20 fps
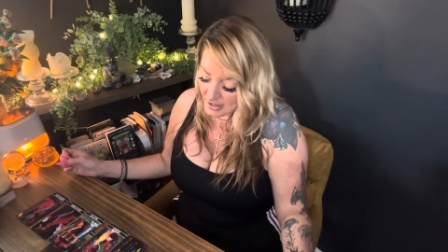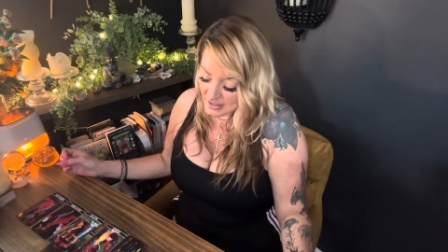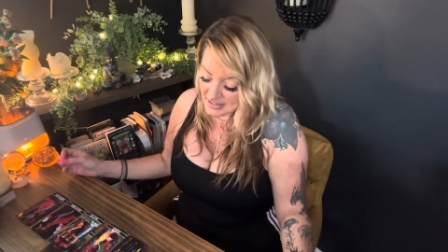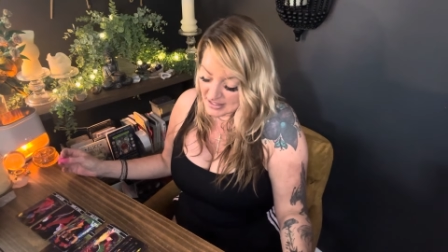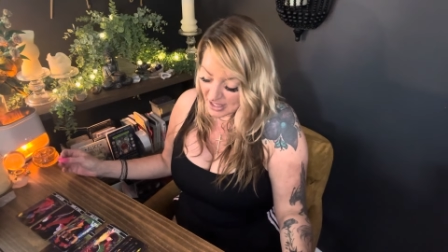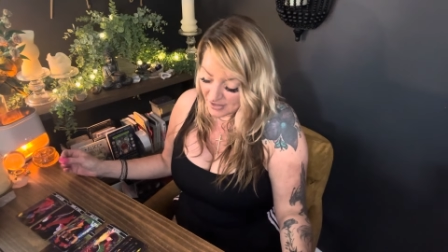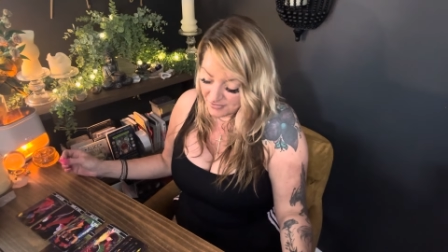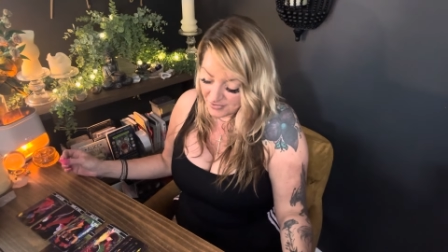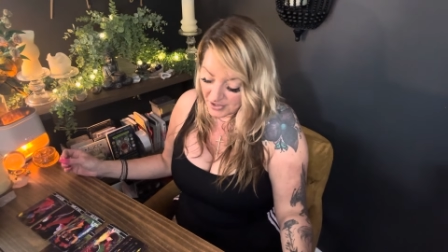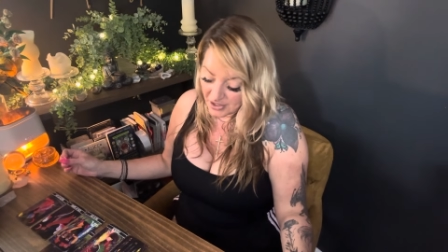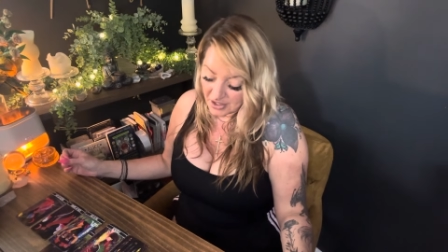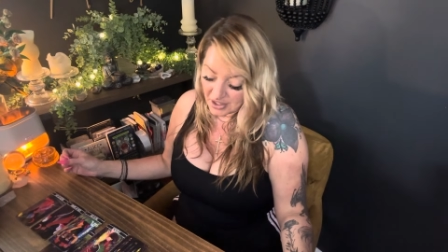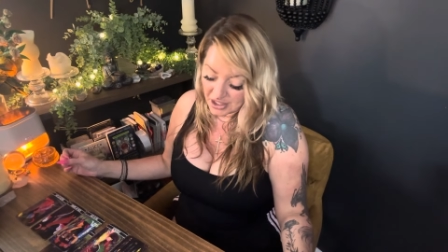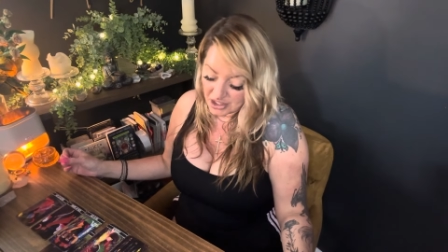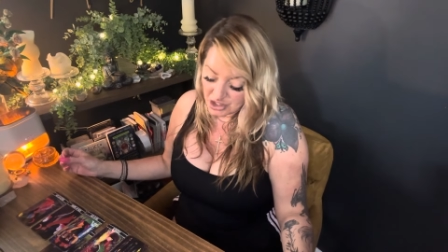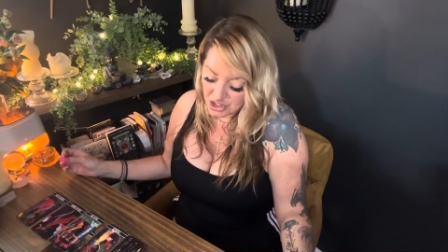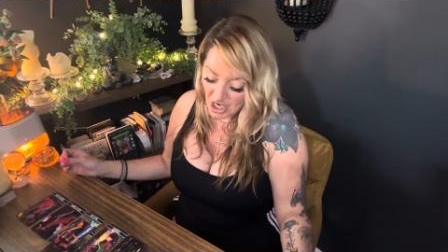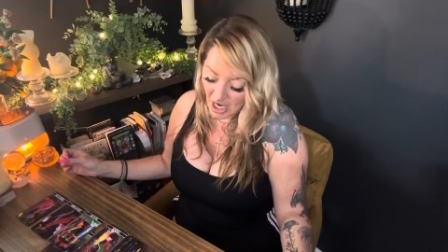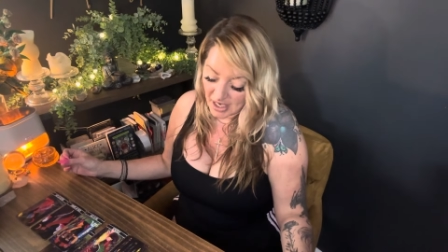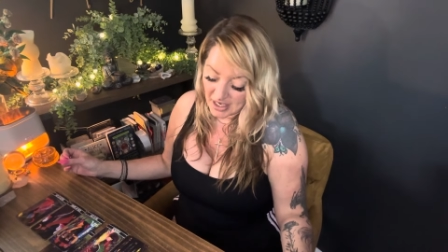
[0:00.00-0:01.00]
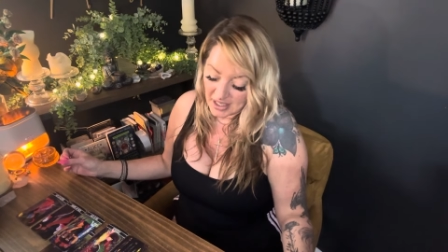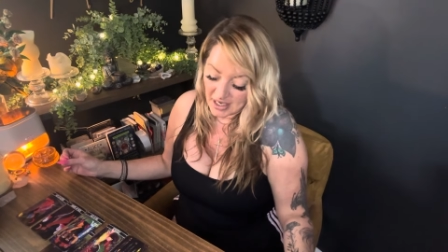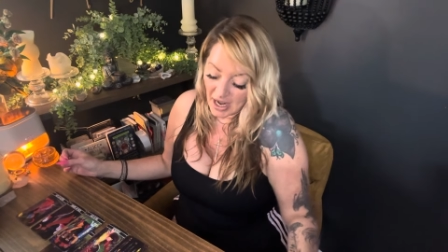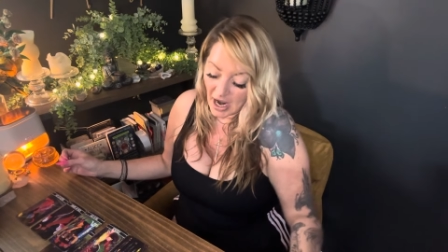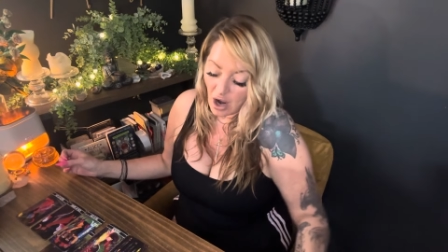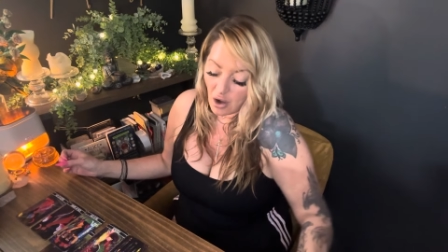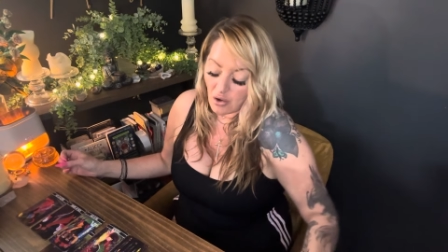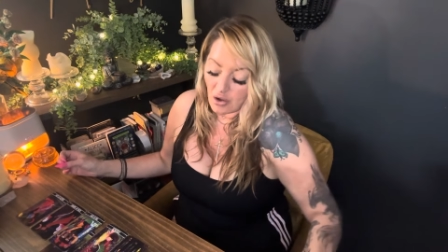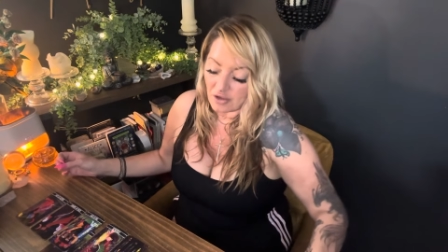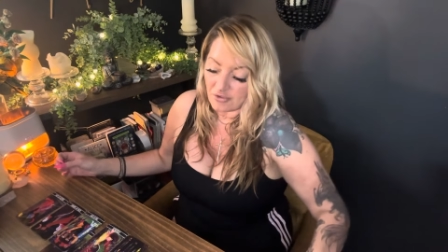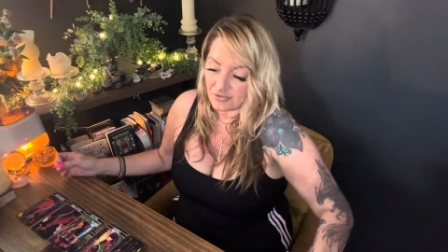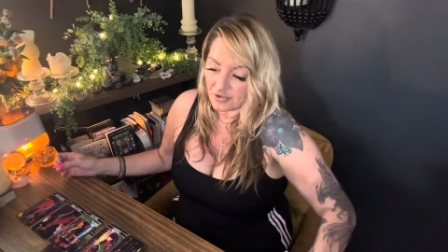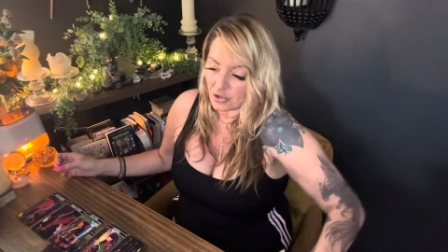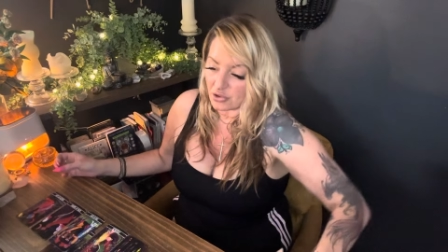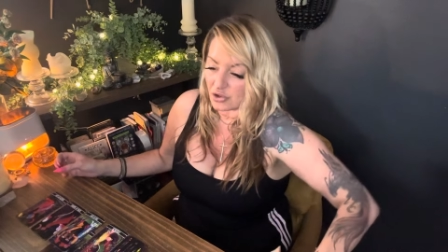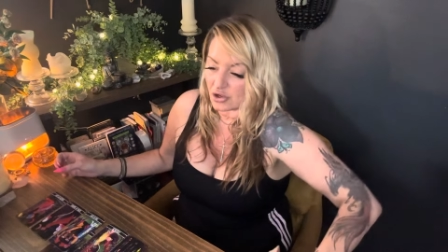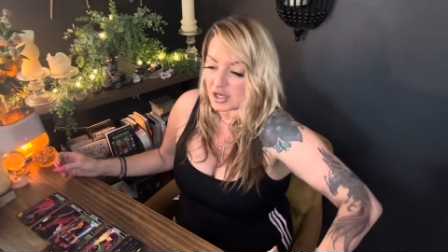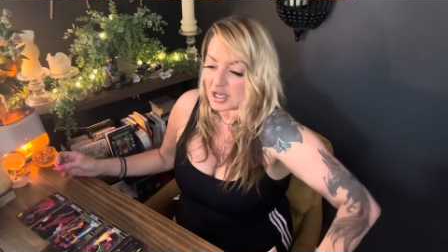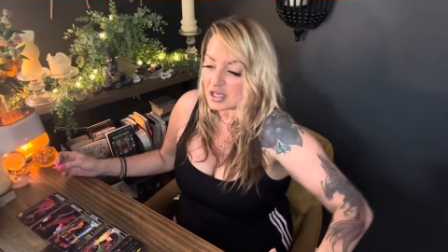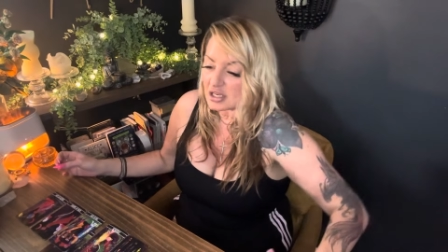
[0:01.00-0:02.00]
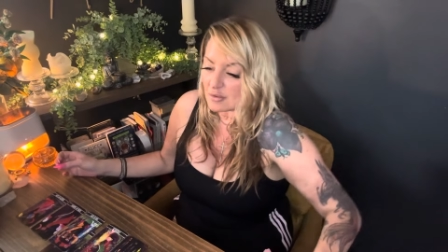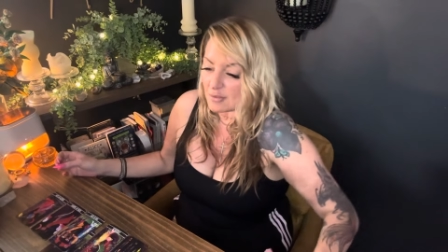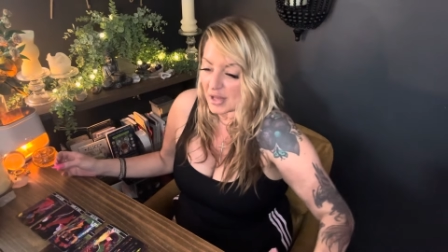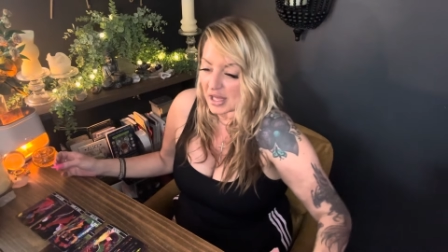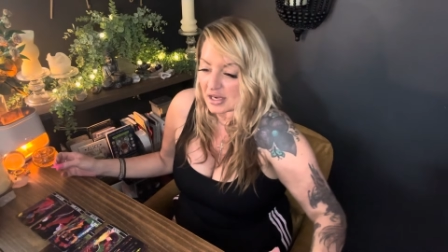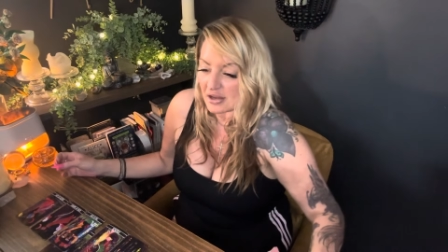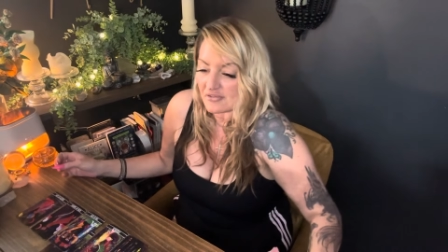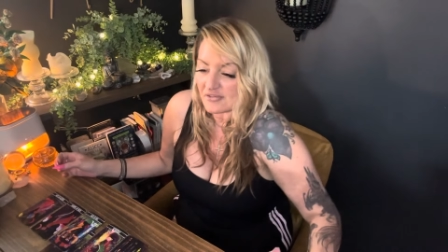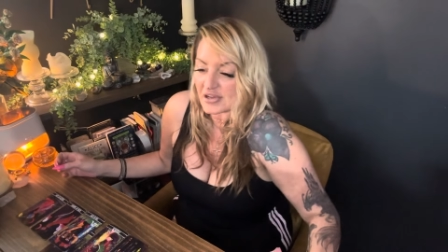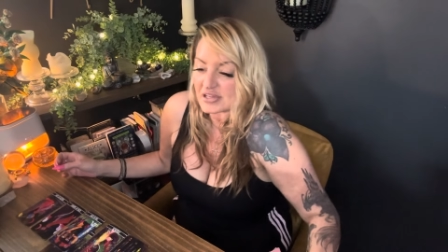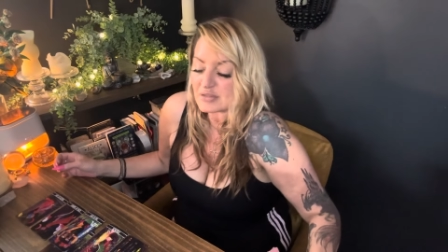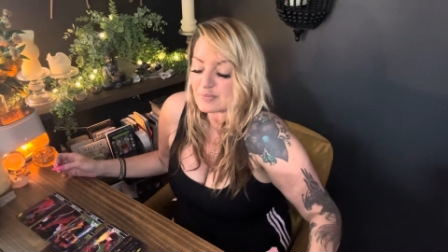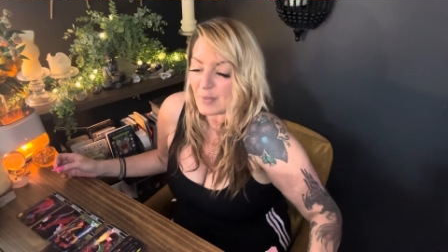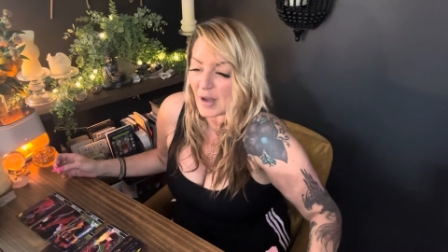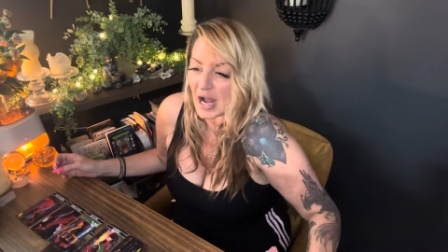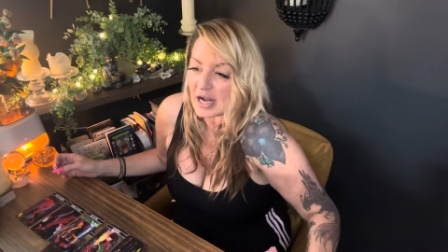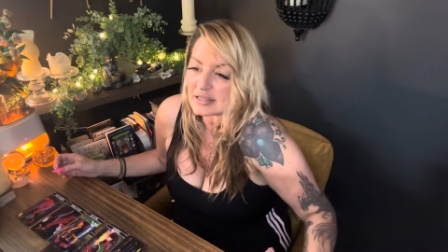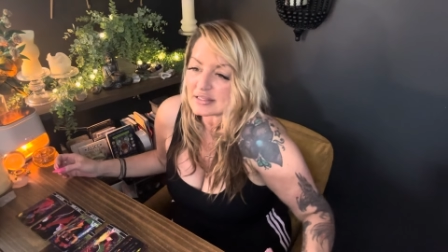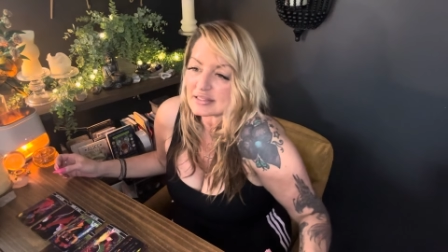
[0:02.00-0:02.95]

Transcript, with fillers: definitely check it out if you're looking to manifest back